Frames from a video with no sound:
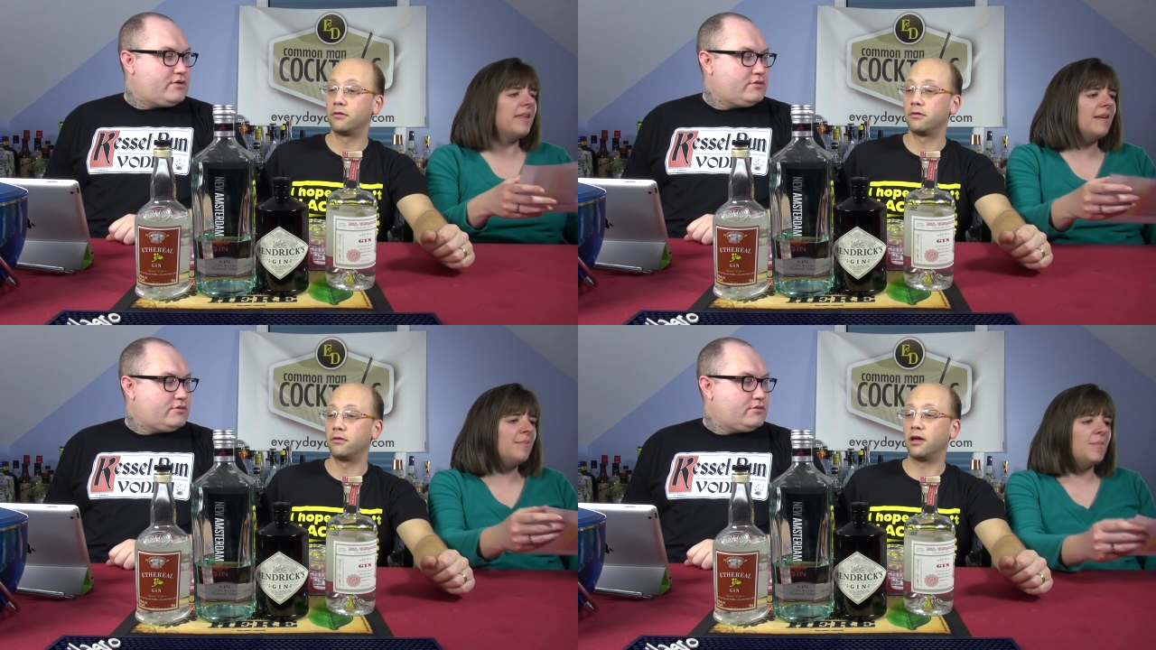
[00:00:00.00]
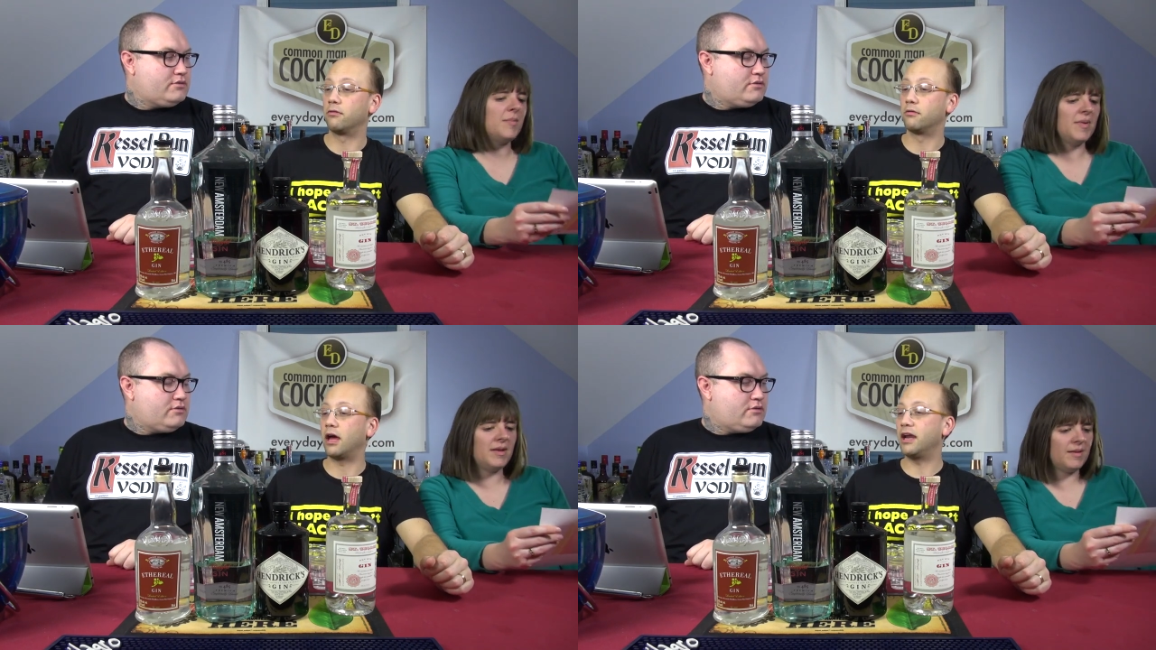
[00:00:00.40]
Speaker 1: I think no.
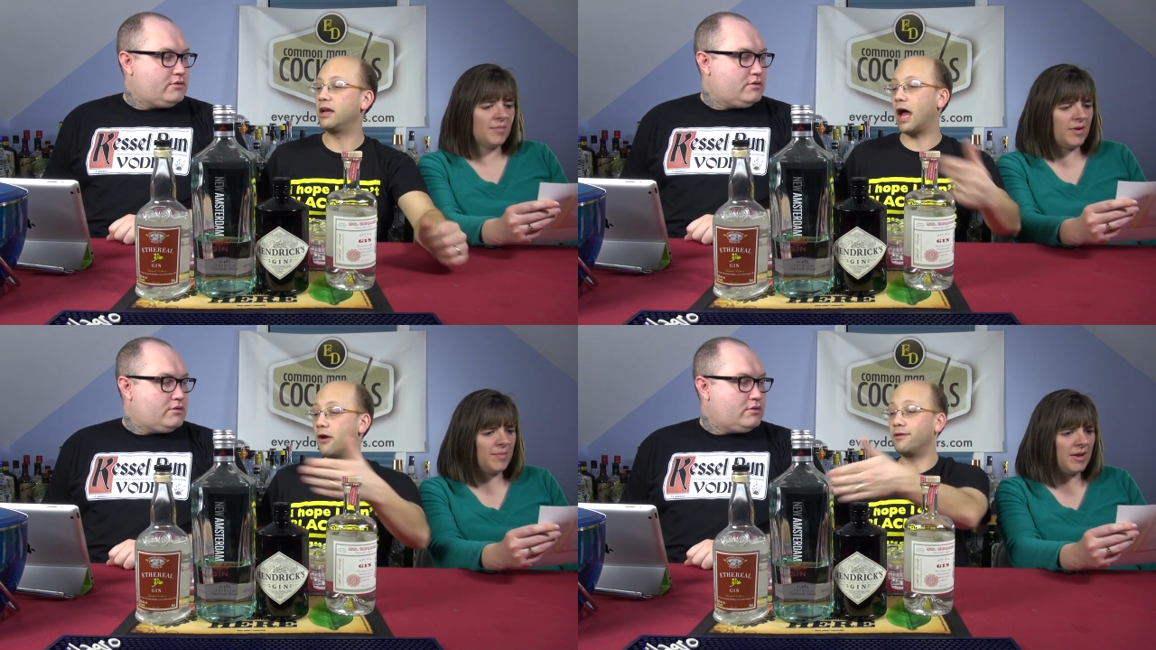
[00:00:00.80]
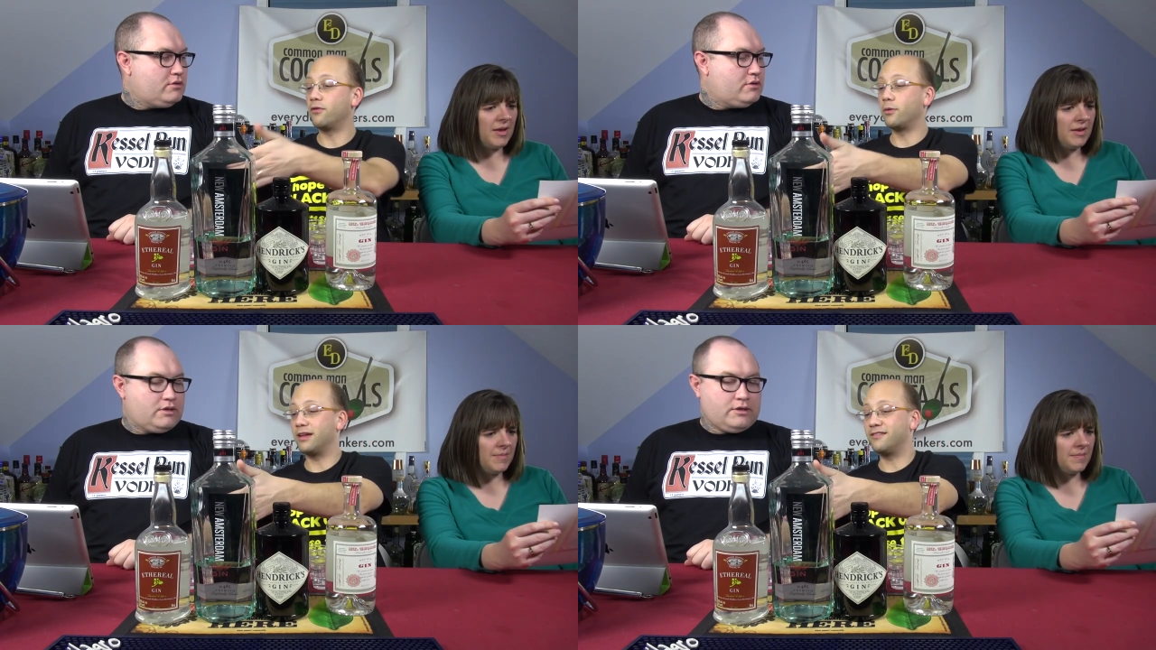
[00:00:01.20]
Bombay. I, I, don't even know
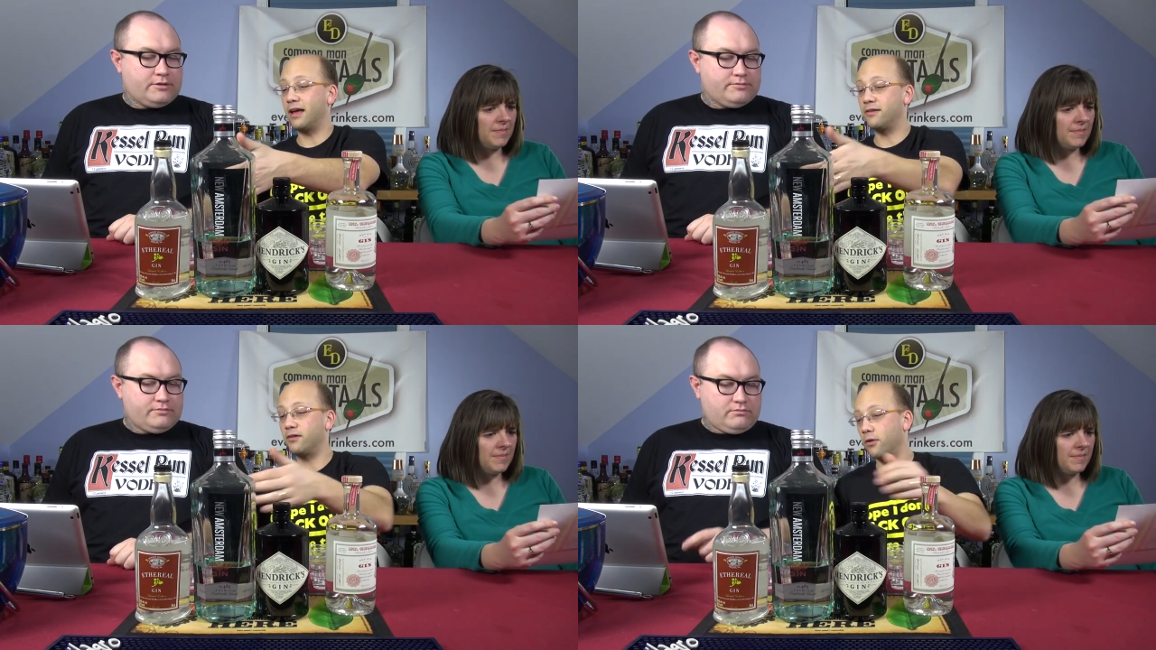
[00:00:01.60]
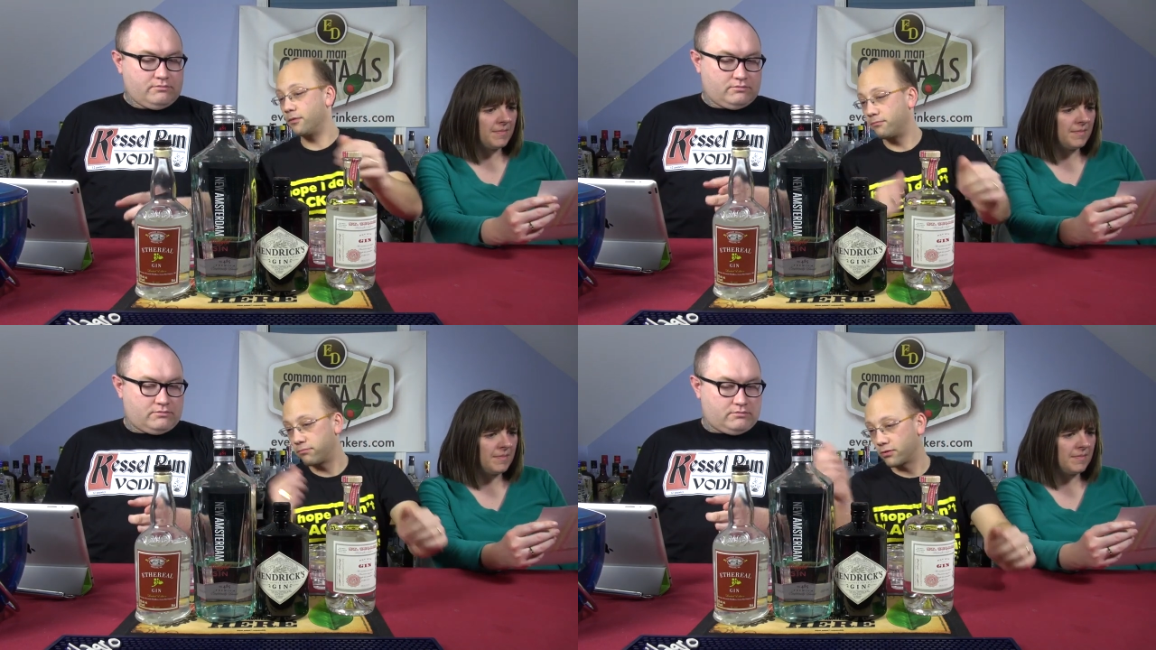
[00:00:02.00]
what it says. Oh,
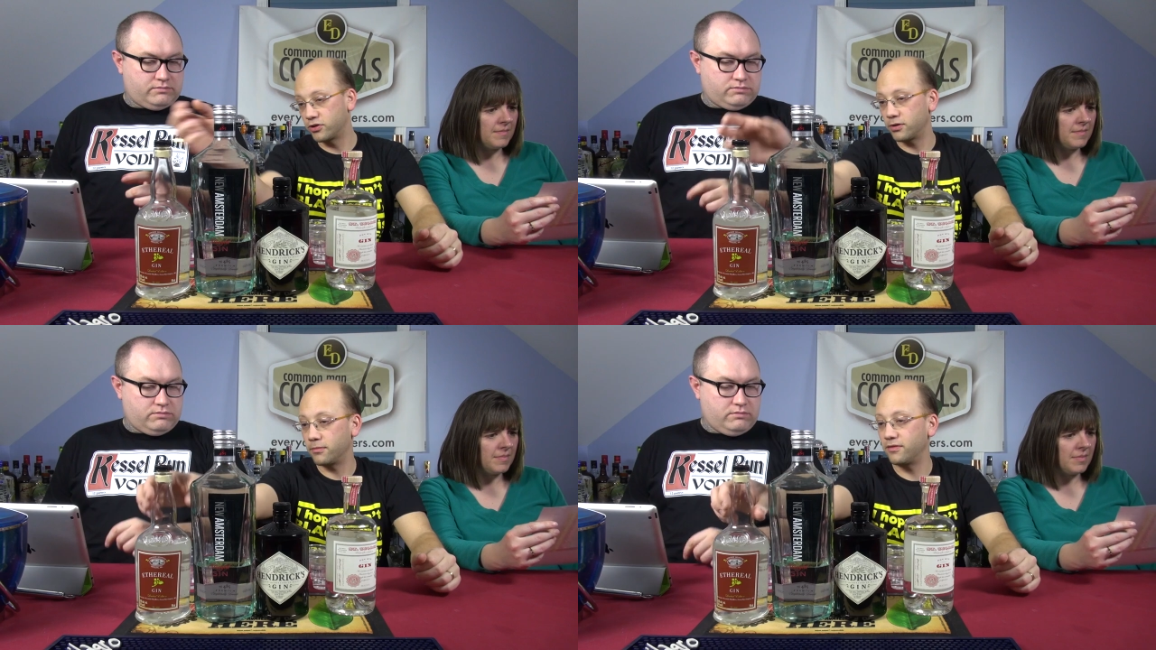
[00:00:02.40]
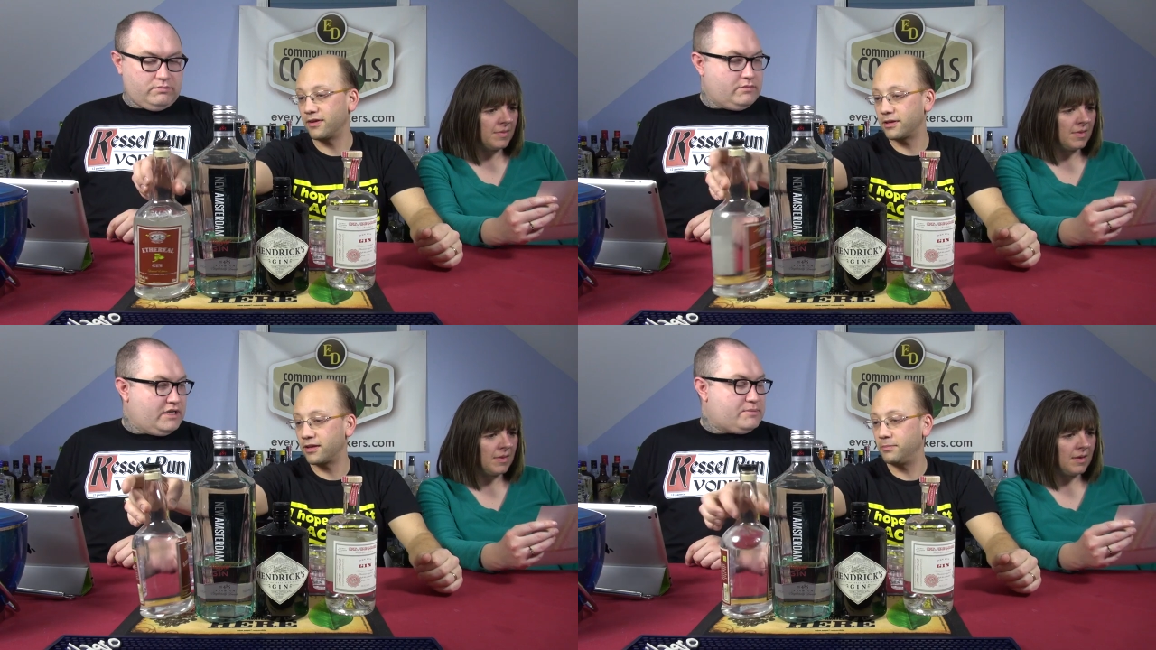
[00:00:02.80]
Berkshire. Is that
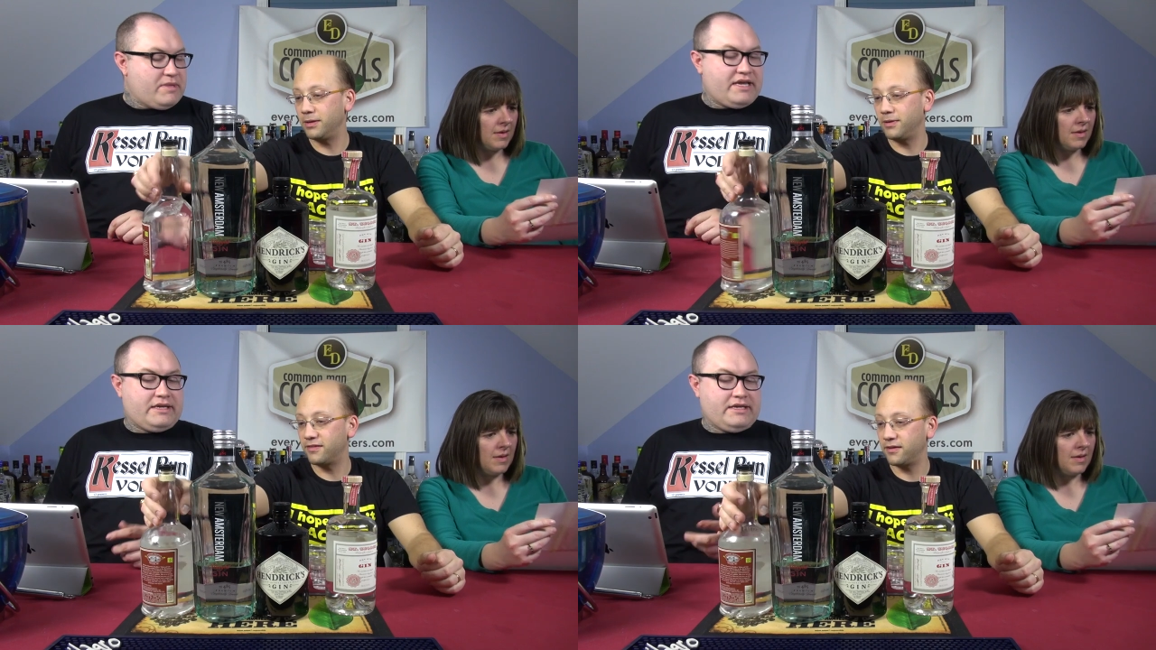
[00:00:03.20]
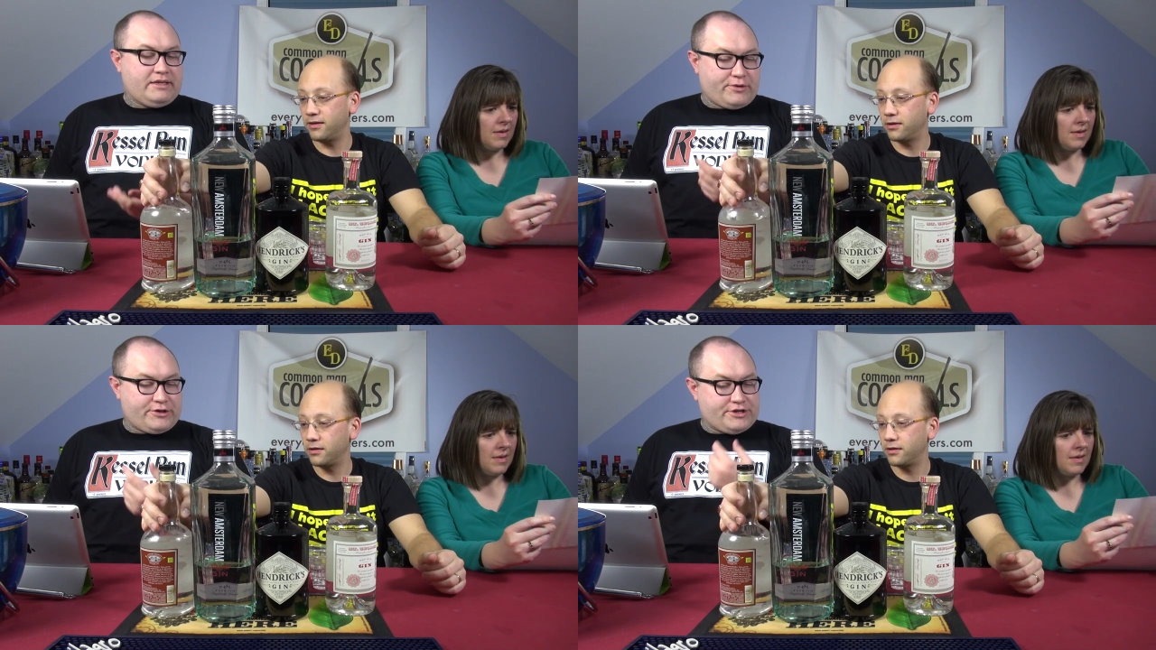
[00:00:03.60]
what that's? It's made in the
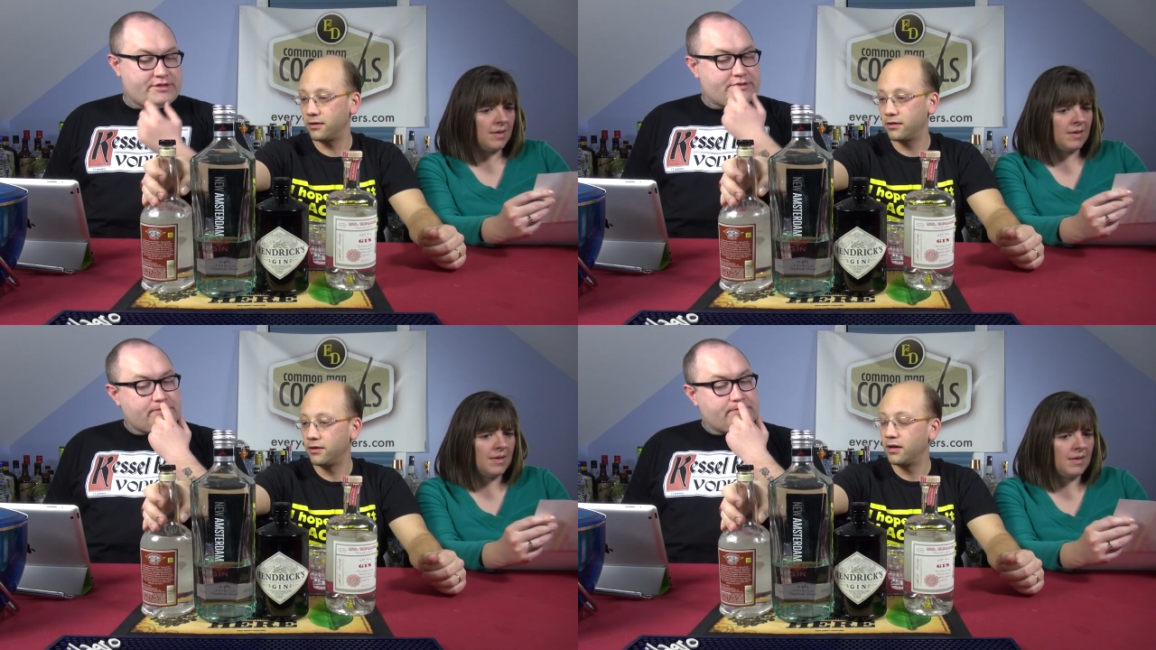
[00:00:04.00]
Berkshires.